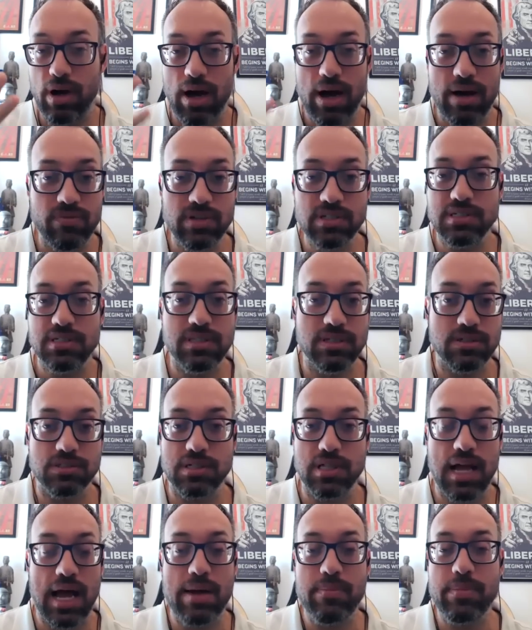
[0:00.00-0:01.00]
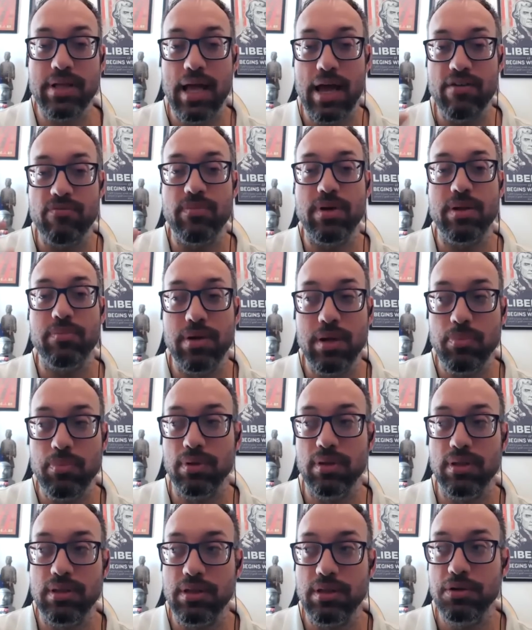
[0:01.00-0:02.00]
Obviously, I've met
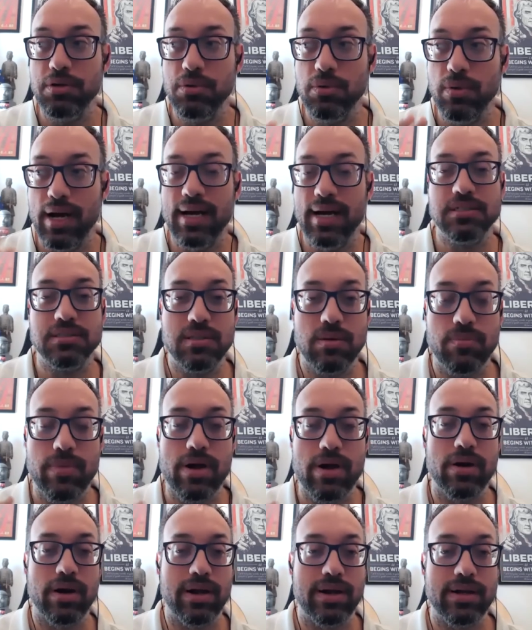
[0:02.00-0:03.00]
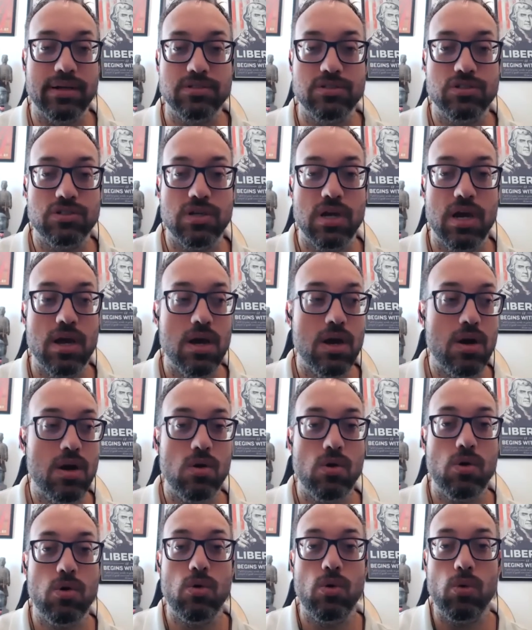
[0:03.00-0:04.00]
people in the U.S., Americans,
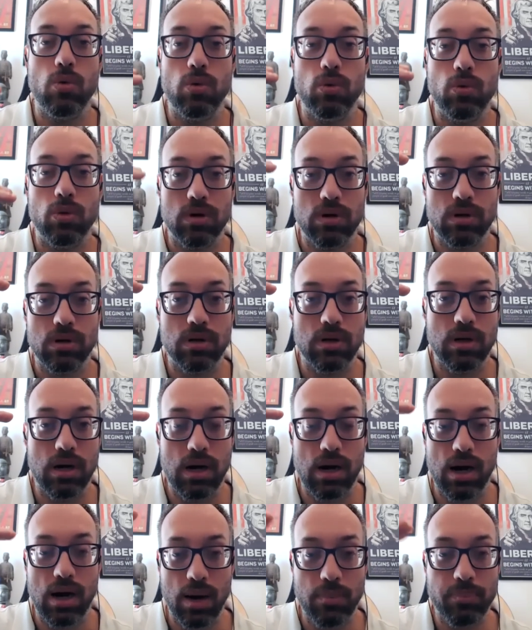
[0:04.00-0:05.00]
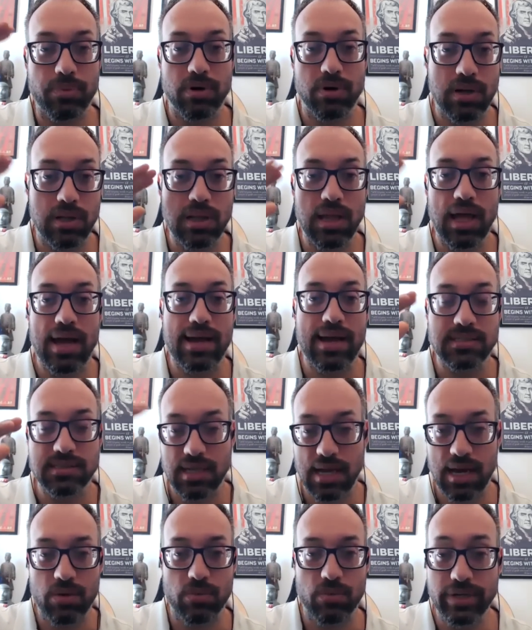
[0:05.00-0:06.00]
who were upper
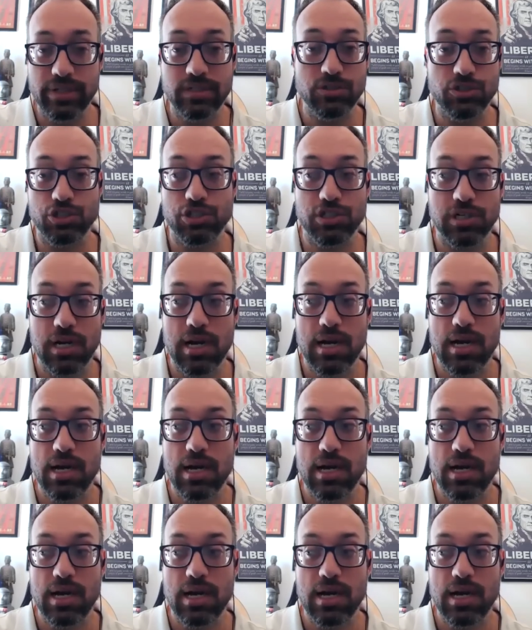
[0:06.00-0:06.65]
class, rich,